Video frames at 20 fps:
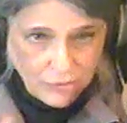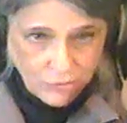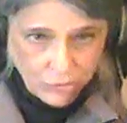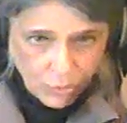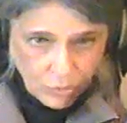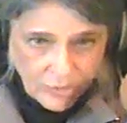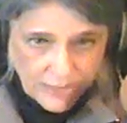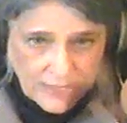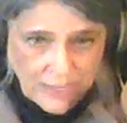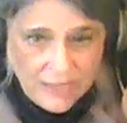
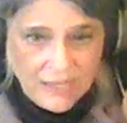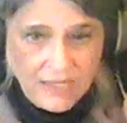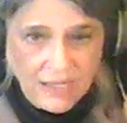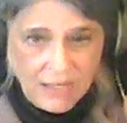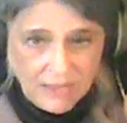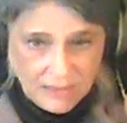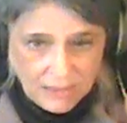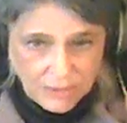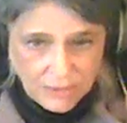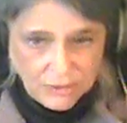doing it
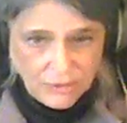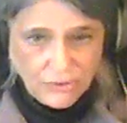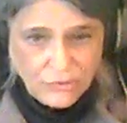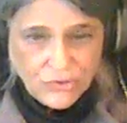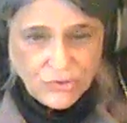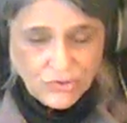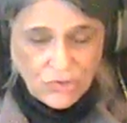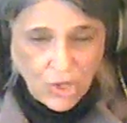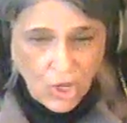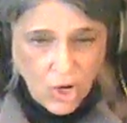a little
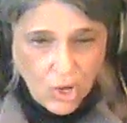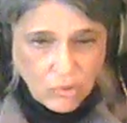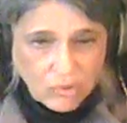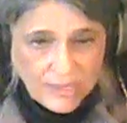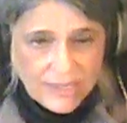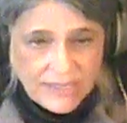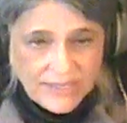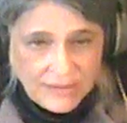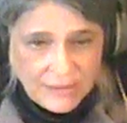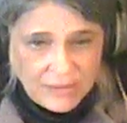
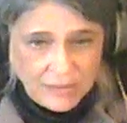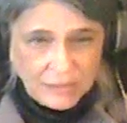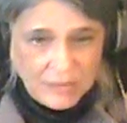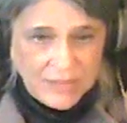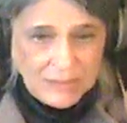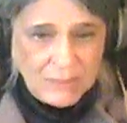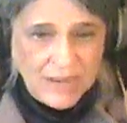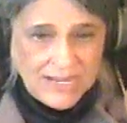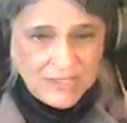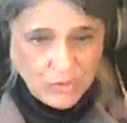slowly. It'll
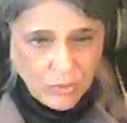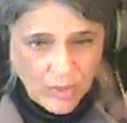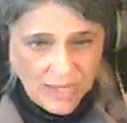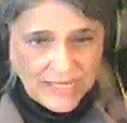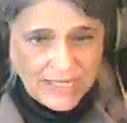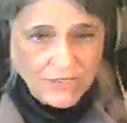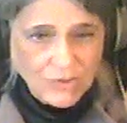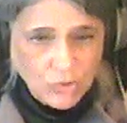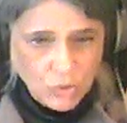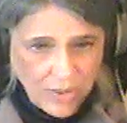be by
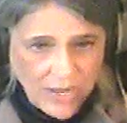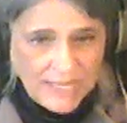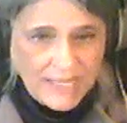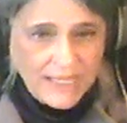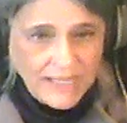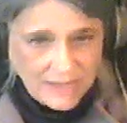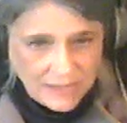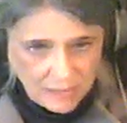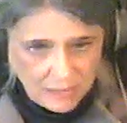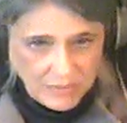
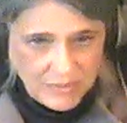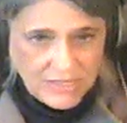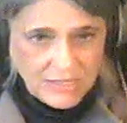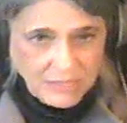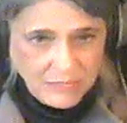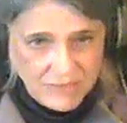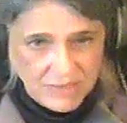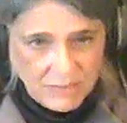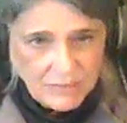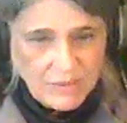2020, it'll be
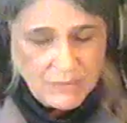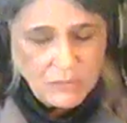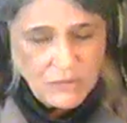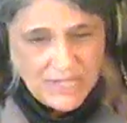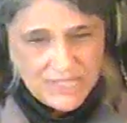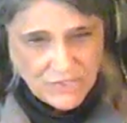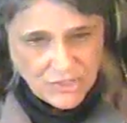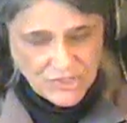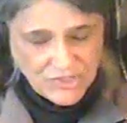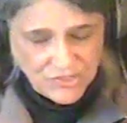the minimum
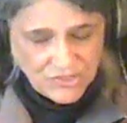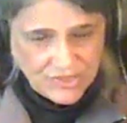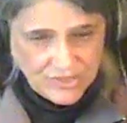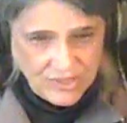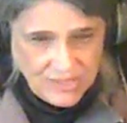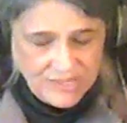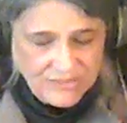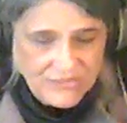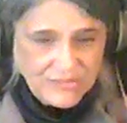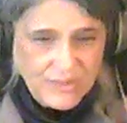wage.
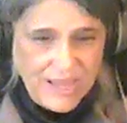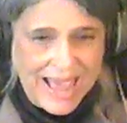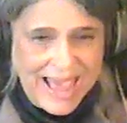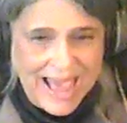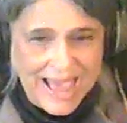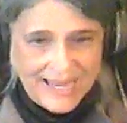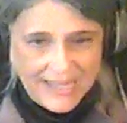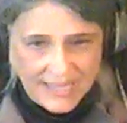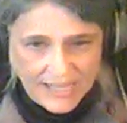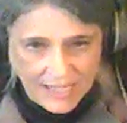It's
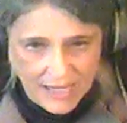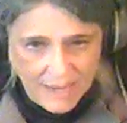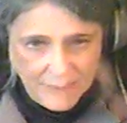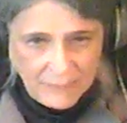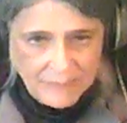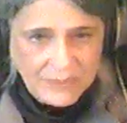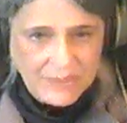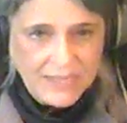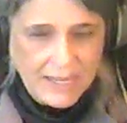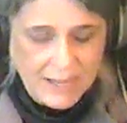adding
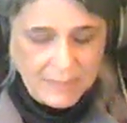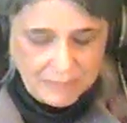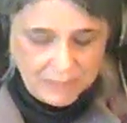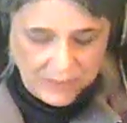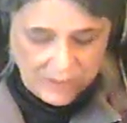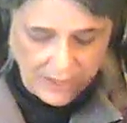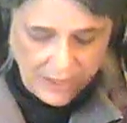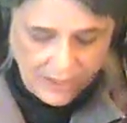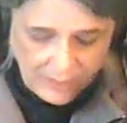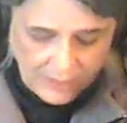up and up
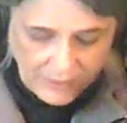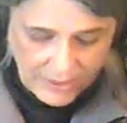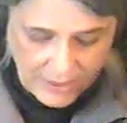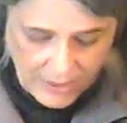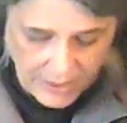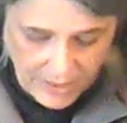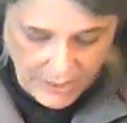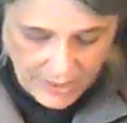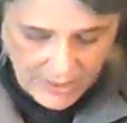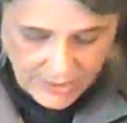and up.
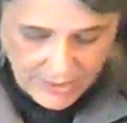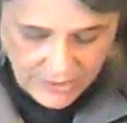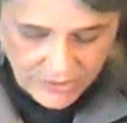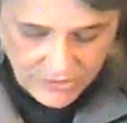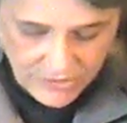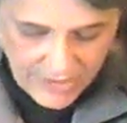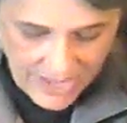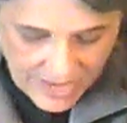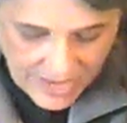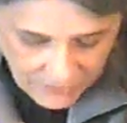
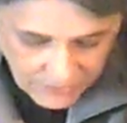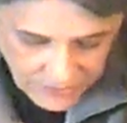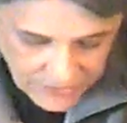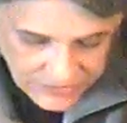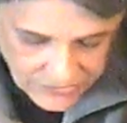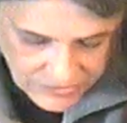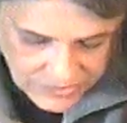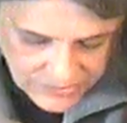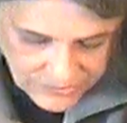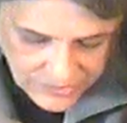San
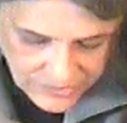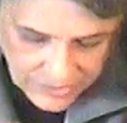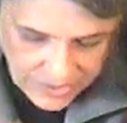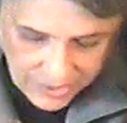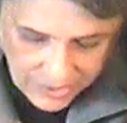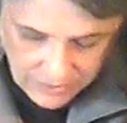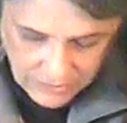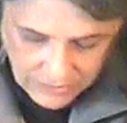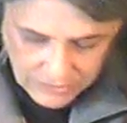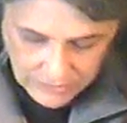
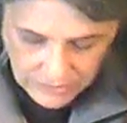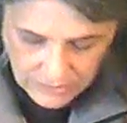Francisco,